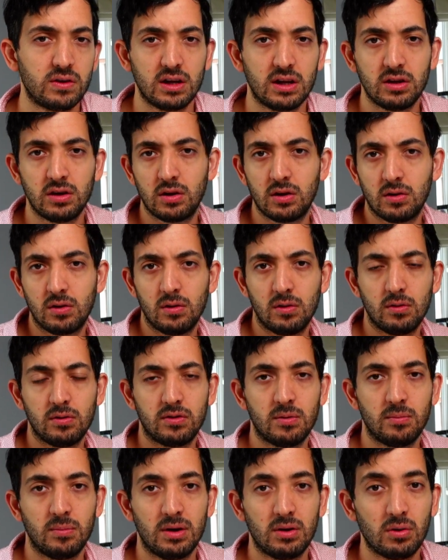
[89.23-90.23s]
and you can use
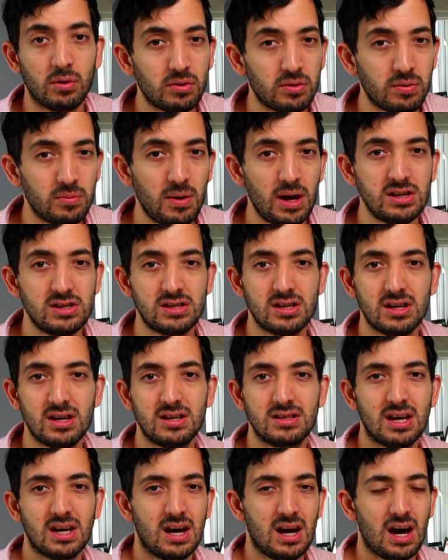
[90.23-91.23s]
them in
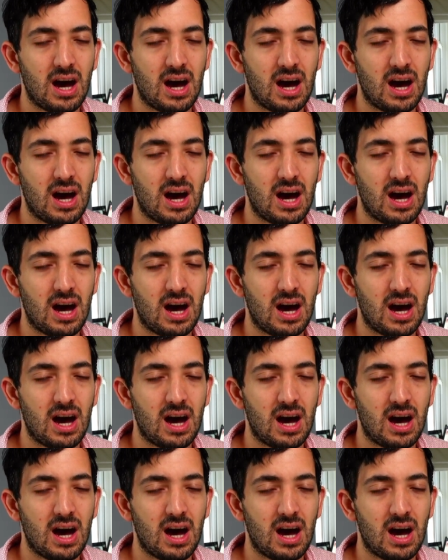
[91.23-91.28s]
automations